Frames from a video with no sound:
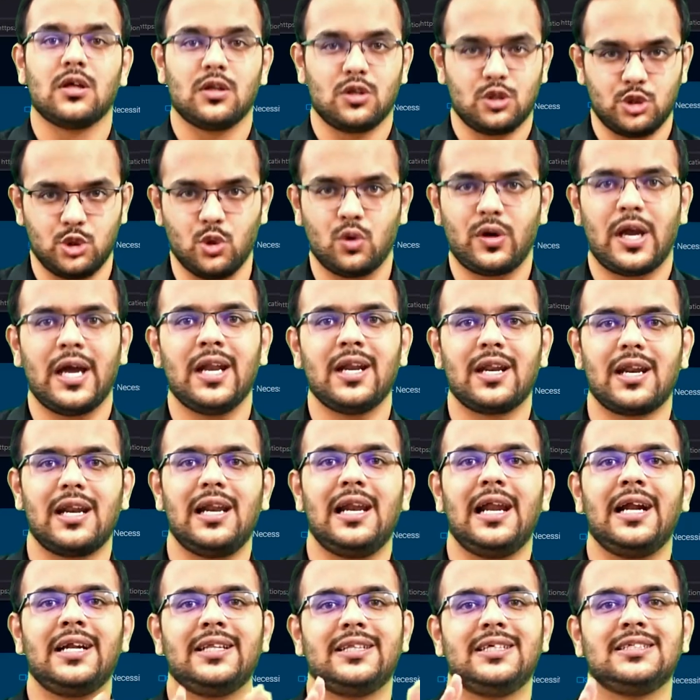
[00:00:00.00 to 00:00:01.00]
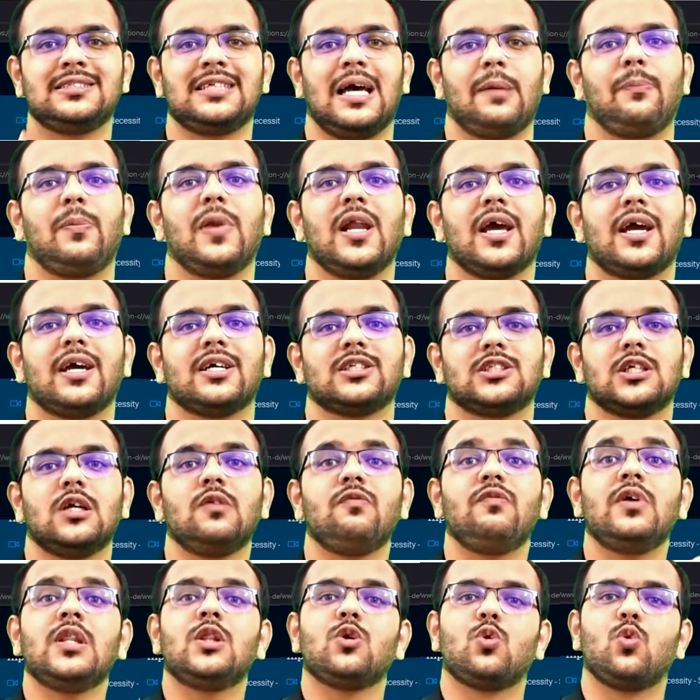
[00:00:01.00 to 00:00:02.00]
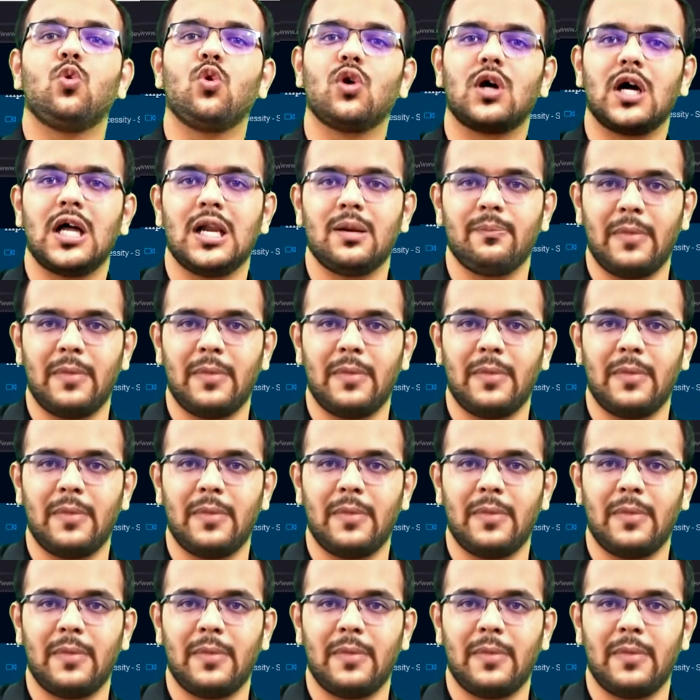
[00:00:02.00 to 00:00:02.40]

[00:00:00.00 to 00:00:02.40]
You can relate this application with Google